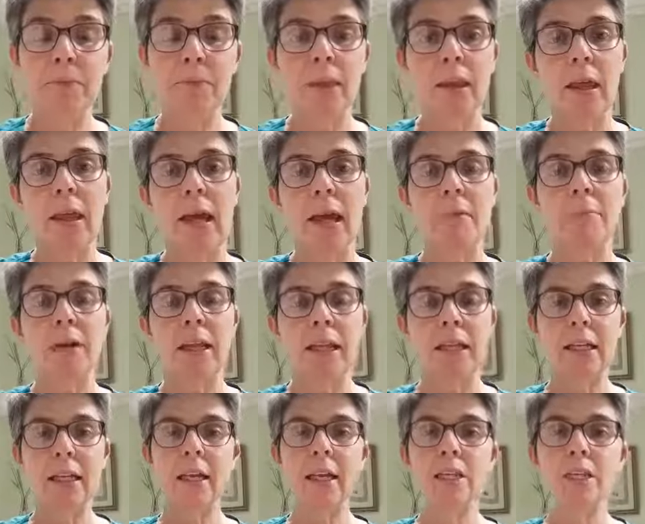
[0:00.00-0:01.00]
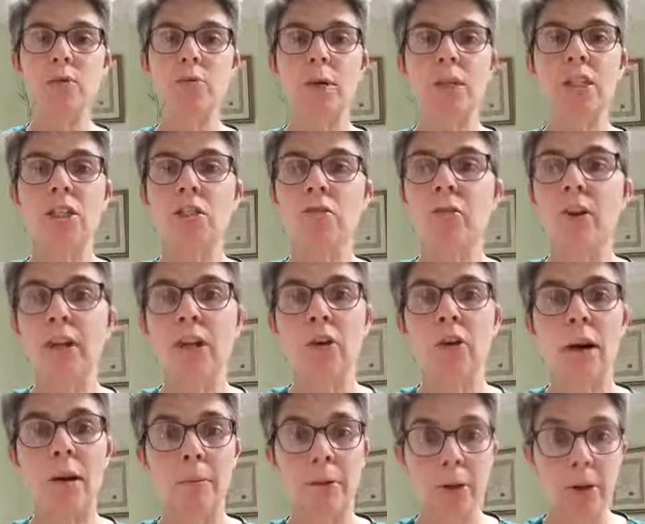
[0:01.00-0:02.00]
Like last week's video,
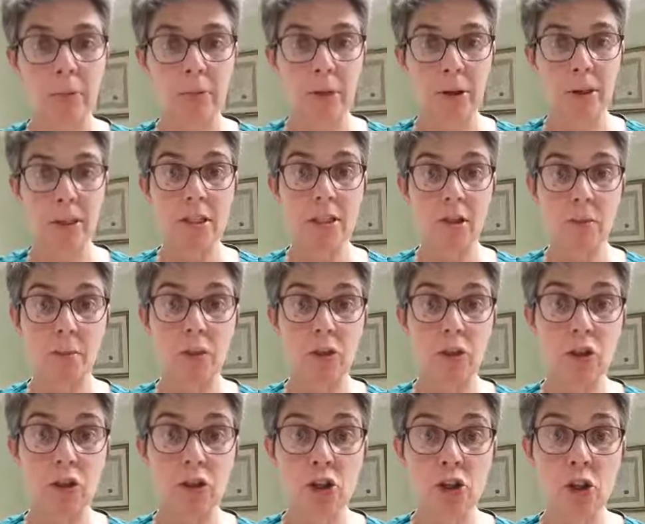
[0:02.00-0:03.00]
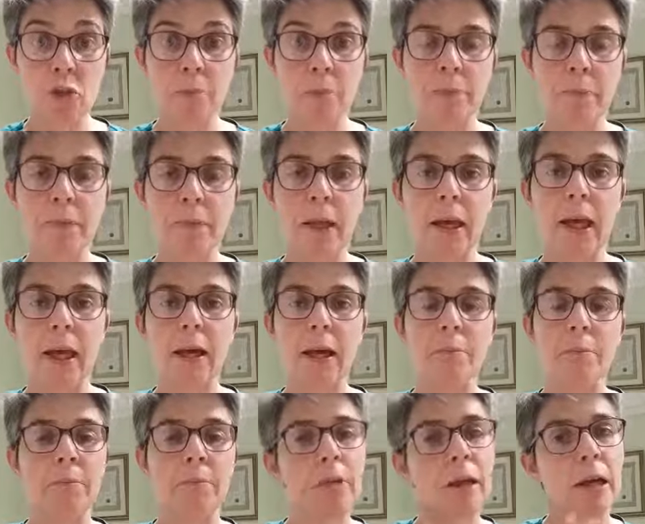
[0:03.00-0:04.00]
I'm going to put this up on YouTube.
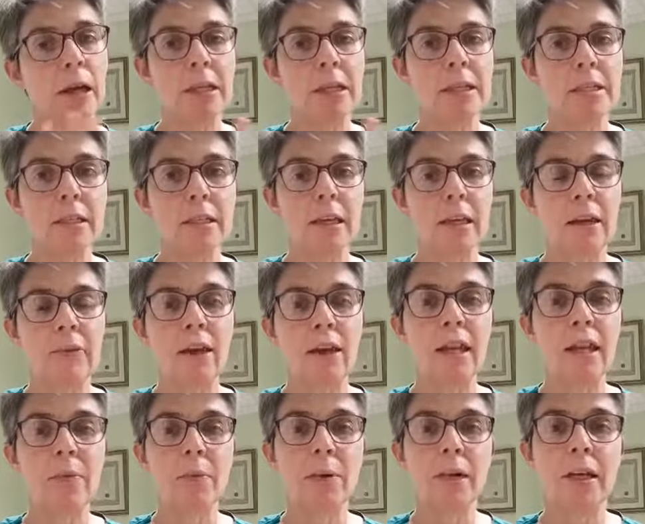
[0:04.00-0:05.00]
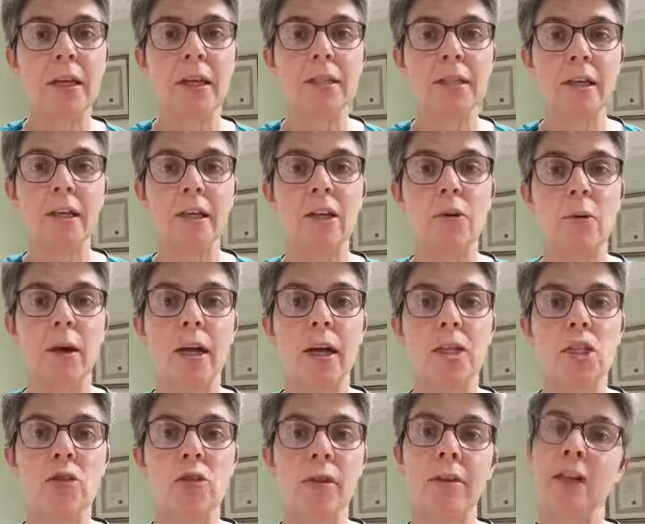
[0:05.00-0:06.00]
And if anybody has any
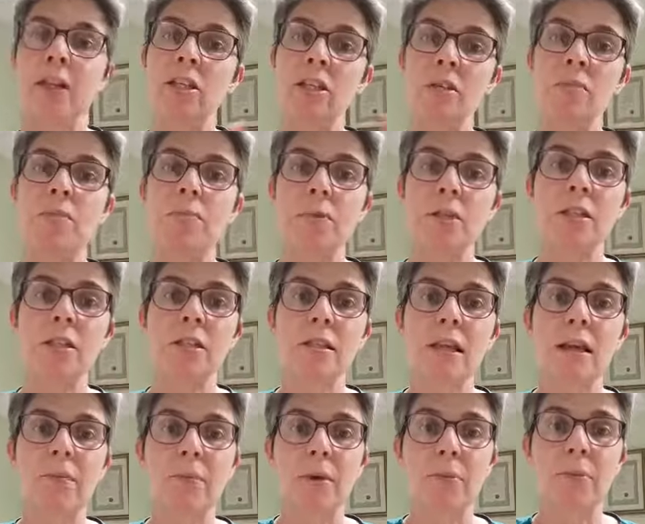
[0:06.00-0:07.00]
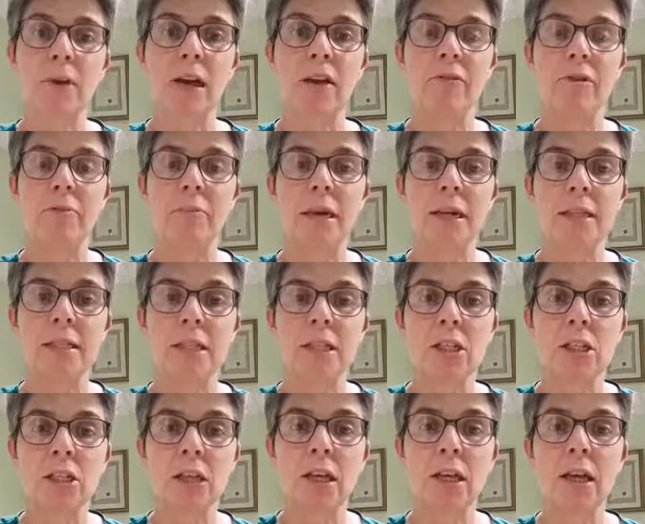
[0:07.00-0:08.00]
questions or things, just send me a private
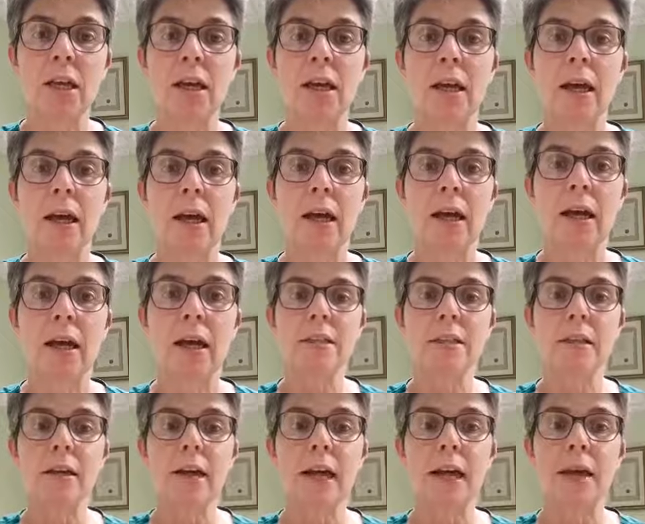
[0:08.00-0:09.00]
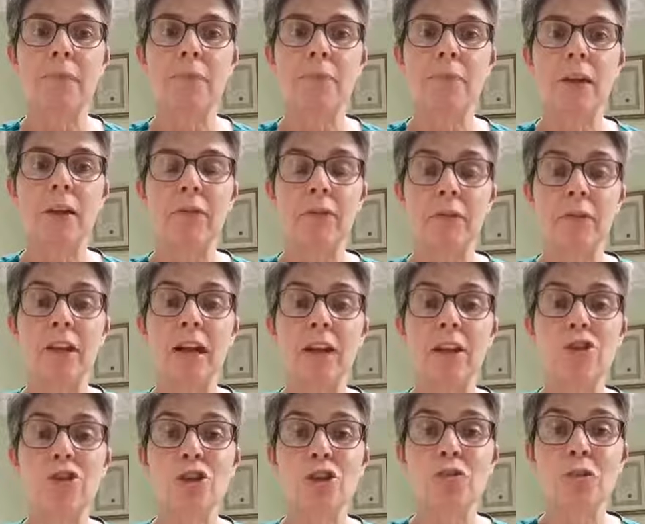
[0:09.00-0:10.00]
message. And if you find
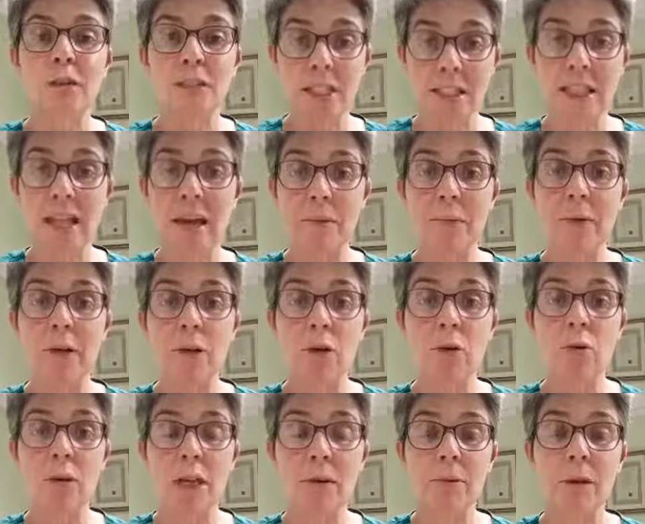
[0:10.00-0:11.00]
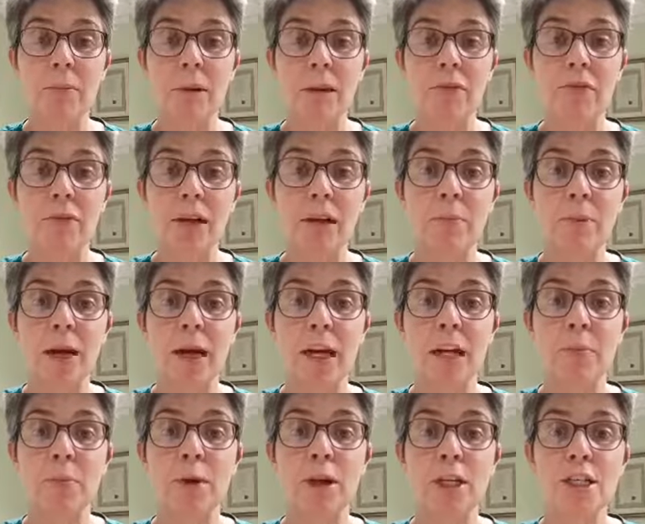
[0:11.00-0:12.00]
it useful, just let me know. Give me a bit of feedback. I'd
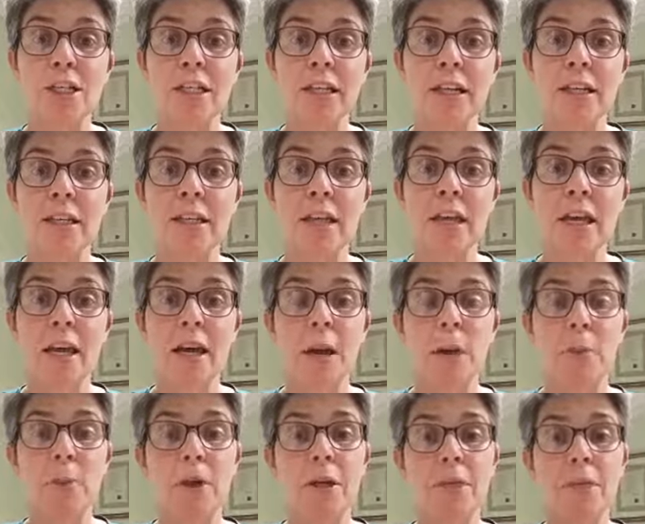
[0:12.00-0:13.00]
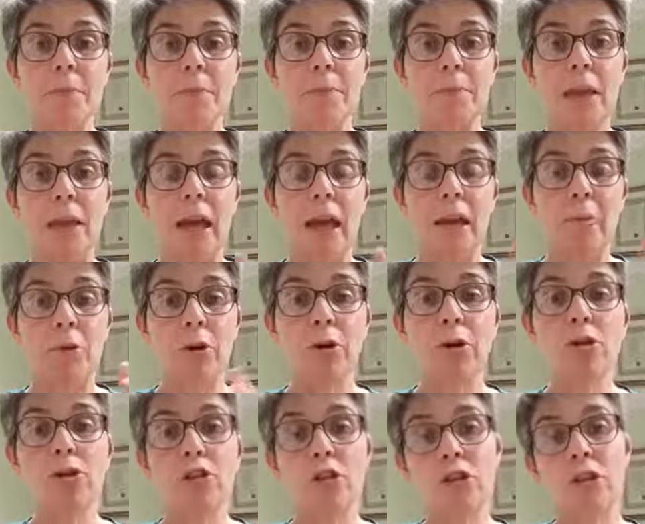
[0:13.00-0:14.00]
appreciate it. But I'm going
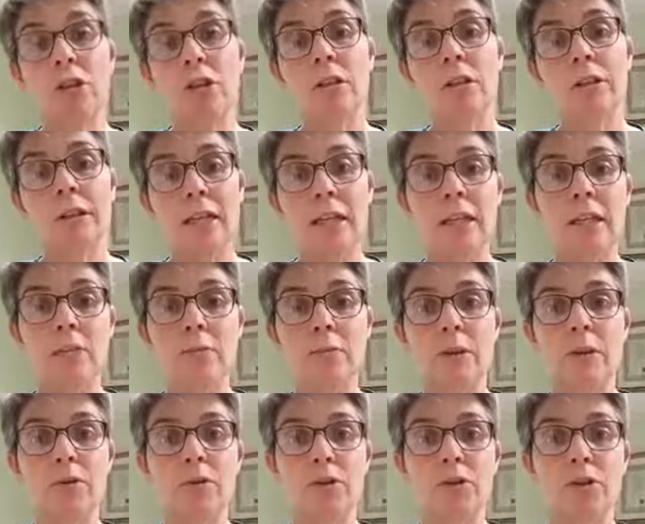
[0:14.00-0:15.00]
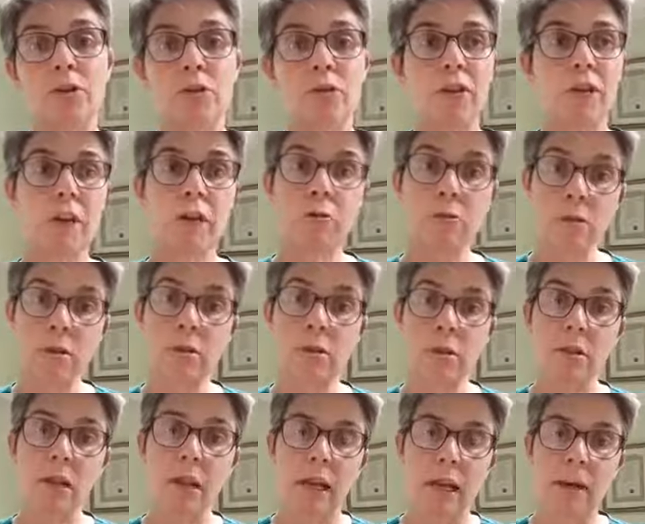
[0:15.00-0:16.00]
to do these wee sort of videos
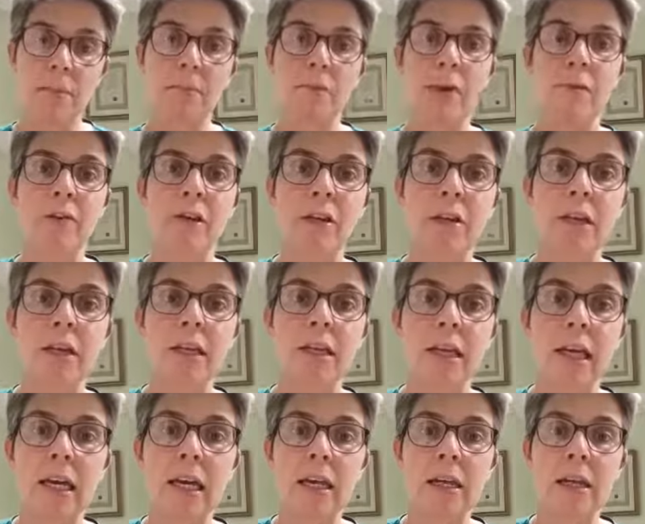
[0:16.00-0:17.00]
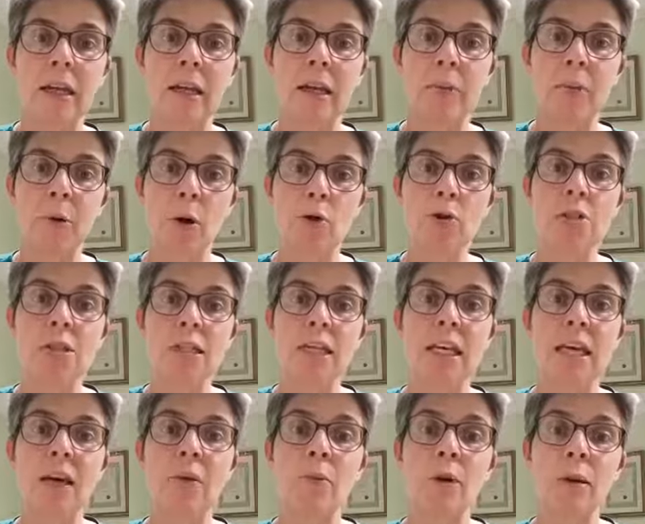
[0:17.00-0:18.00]
every now and again, and I'll post
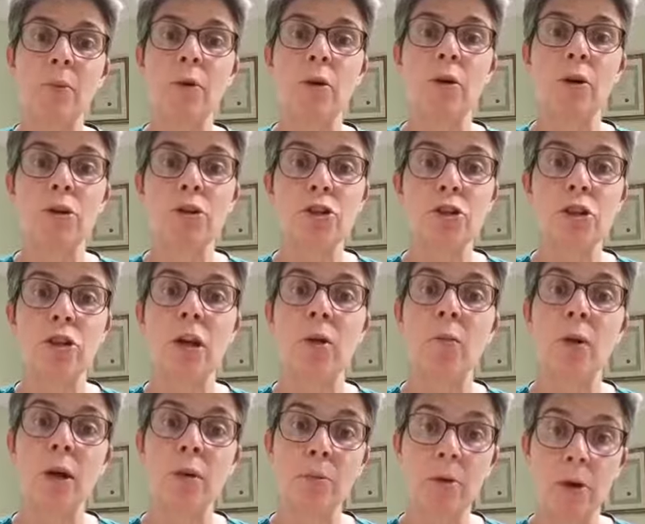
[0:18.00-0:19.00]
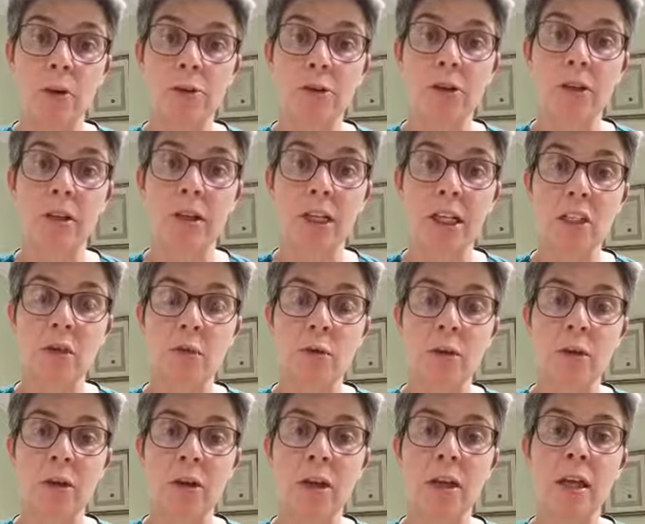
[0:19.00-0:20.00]
again what I'm going to do and what I'm going to do the next one
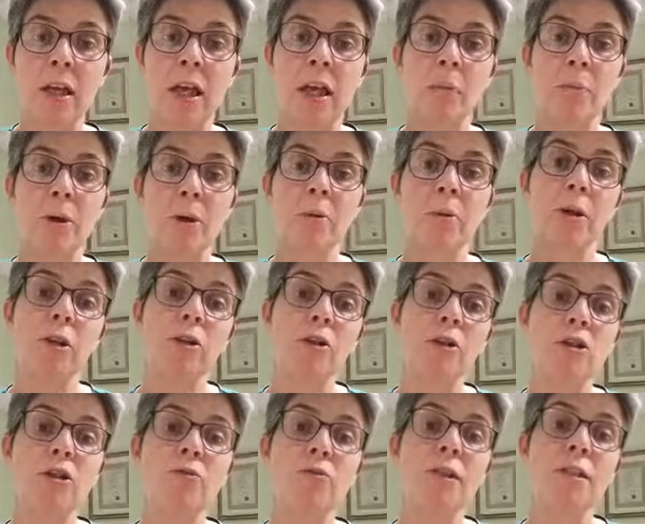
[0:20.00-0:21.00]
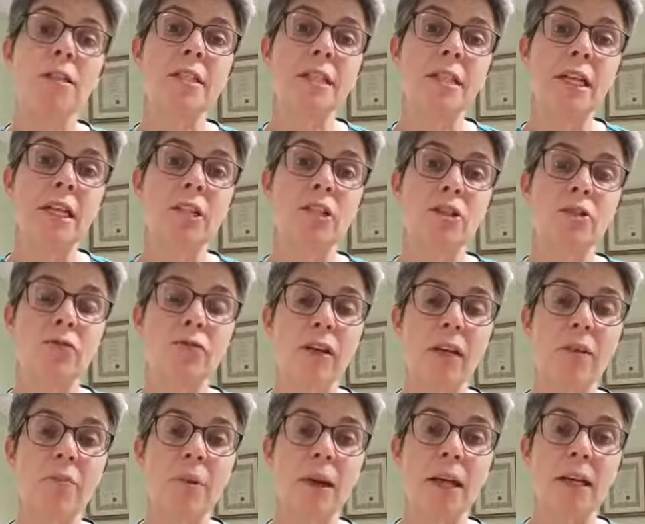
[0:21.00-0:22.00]
on. But it'll be useful to get your
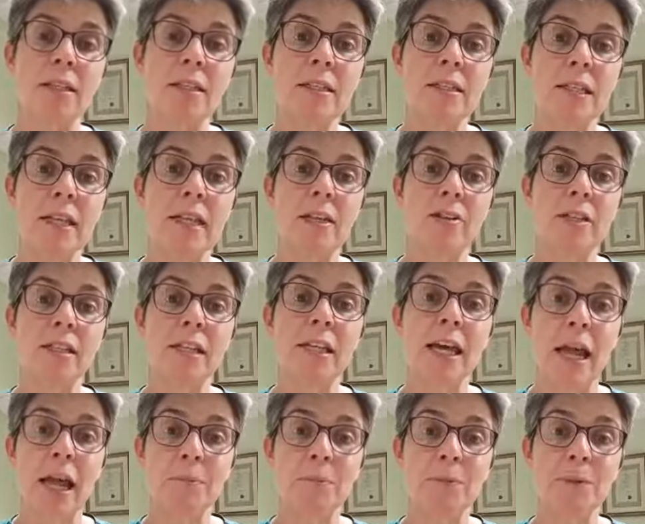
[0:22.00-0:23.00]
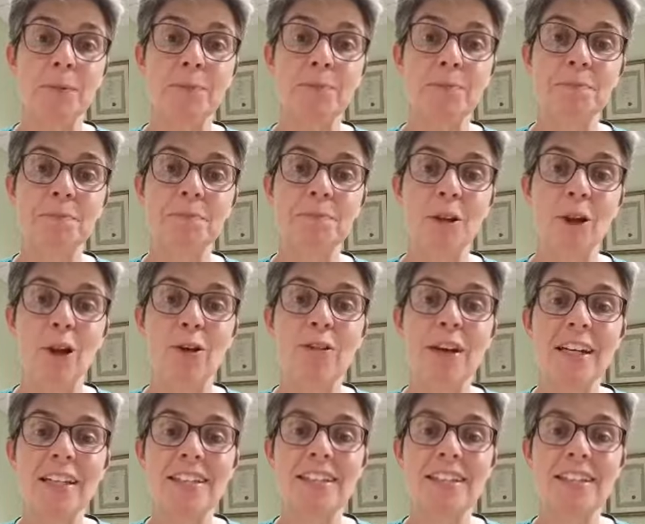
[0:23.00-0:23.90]
feedback to see does it help. All right.